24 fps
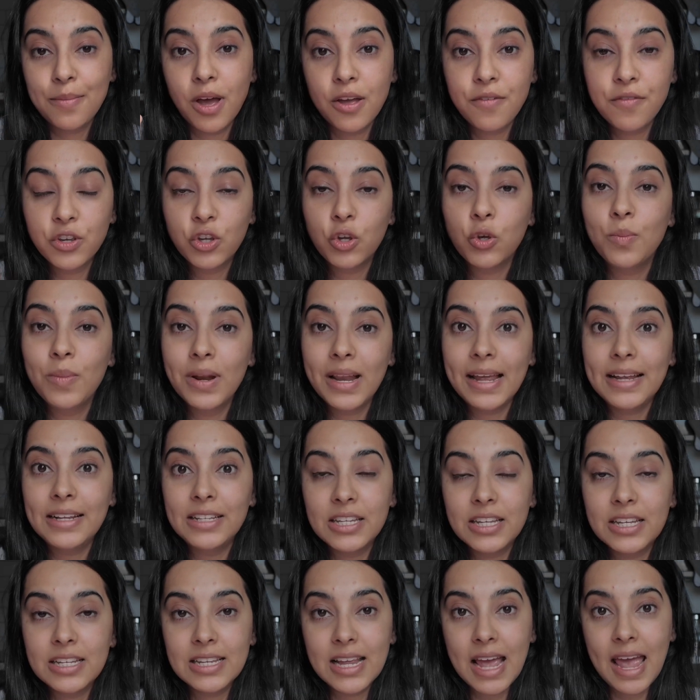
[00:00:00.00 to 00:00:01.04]
I've
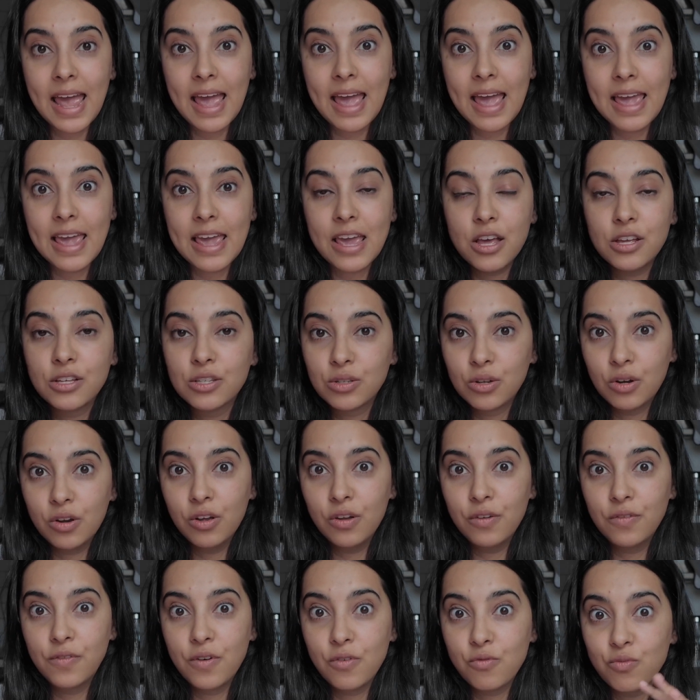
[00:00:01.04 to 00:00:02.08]
accumulated a sort
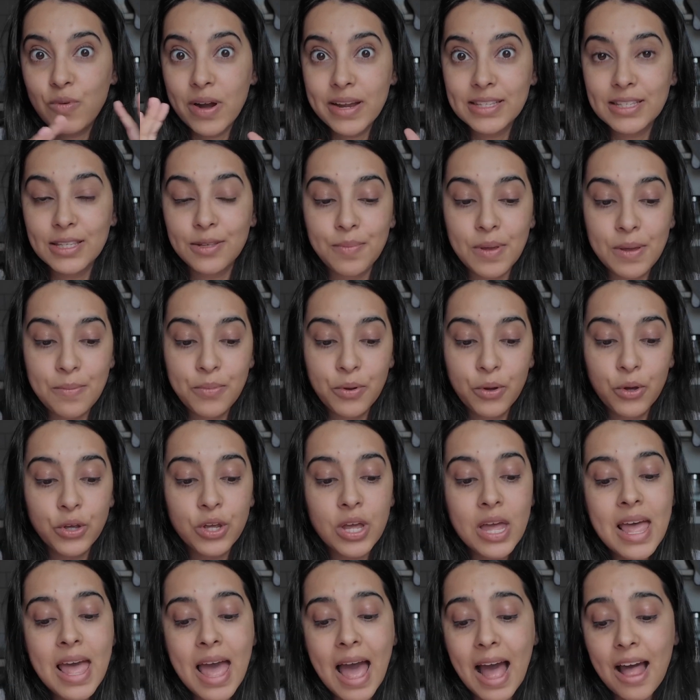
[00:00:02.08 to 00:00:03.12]
of recipe book,
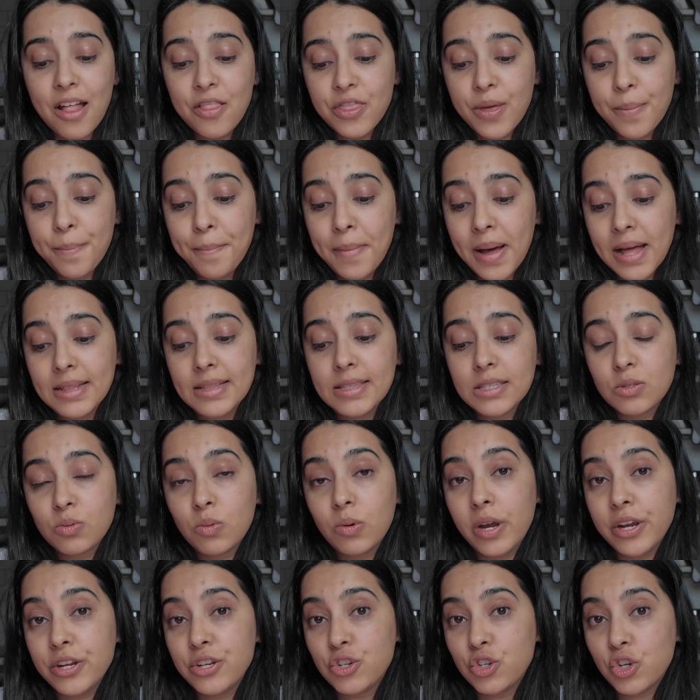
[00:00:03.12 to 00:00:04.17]
and the months where
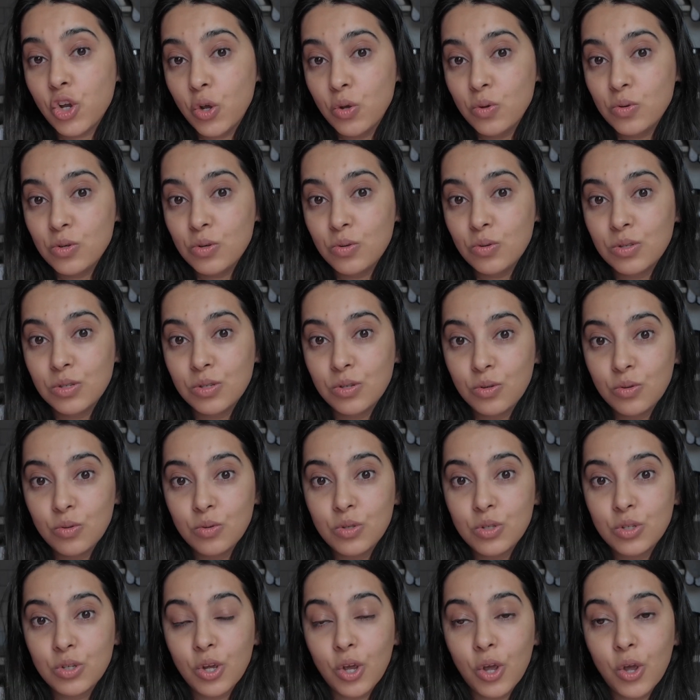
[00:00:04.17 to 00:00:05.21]
I don't use
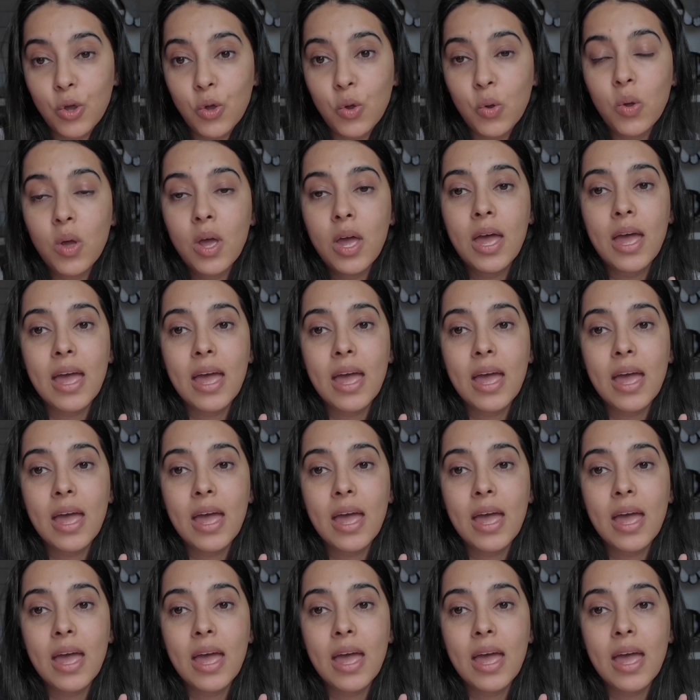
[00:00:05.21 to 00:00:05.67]
Gousto,